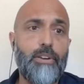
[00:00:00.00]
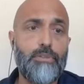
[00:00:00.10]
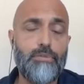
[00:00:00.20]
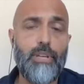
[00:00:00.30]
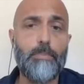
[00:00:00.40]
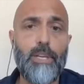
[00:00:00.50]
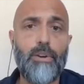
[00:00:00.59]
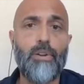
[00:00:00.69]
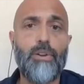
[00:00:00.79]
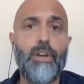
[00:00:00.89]
there has really
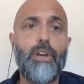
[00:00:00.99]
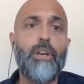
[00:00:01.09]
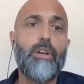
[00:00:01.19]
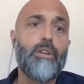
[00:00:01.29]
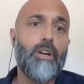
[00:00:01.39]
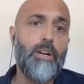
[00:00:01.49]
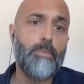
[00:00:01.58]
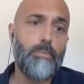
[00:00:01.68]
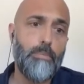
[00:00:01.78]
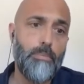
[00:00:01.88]
been on
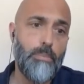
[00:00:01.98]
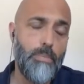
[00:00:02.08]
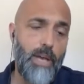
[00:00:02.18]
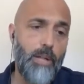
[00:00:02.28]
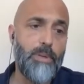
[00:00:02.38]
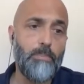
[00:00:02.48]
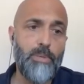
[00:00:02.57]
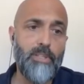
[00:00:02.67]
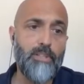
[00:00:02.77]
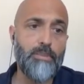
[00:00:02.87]
helping build
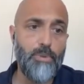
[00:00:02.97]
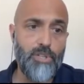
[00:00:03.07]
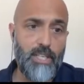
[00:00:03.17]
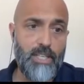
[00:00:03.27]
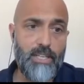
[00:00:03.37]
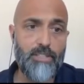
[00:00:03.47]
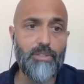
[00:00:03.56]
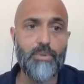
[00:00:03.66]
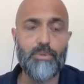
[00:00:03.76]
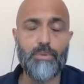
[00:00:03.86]
Project Dasher, which we'll
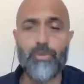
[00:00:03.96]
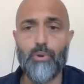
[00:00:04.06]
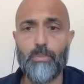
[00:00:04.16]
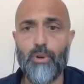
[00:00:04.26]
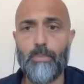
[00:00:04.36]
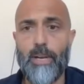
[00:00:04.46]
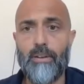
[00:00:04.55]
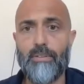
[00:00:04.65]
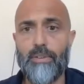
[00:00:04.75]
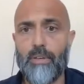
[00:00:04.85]
talk more about,
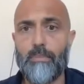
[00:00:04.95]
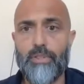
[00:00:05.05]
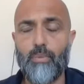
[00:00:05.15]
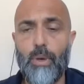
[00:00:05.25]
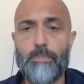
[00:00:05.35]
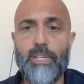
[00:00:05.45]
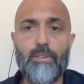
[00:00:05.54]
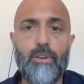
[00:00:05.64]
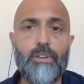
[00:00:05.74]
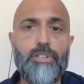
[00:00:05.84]
using web
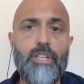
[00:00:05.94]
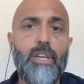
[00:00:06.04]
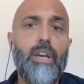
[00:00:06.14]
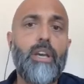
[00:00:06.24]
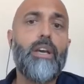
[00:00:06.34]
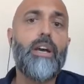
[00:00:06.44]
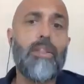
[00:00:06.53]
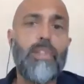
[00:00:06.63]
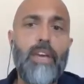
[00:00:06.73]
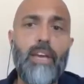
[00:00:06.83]
technology, and
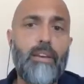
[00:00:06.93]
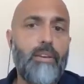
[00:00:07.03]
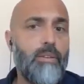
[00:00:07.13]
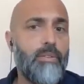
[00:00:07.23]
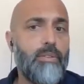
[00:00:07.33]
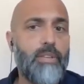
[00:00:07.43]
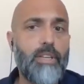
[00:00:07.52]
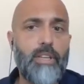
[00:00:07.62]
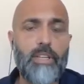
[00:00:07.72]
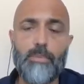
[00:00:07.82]
then
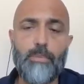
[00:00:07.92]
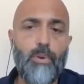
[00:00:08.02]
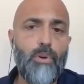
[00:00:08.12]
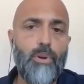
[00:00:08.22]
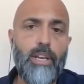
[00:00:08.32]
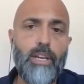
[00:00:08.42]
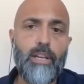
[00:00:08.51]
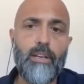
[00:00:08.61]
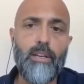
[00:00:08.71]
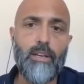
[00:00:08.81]

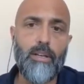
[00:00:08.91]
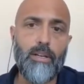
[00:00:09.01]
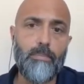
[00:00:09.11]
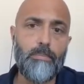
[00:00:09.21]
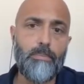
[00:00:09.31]
exploring the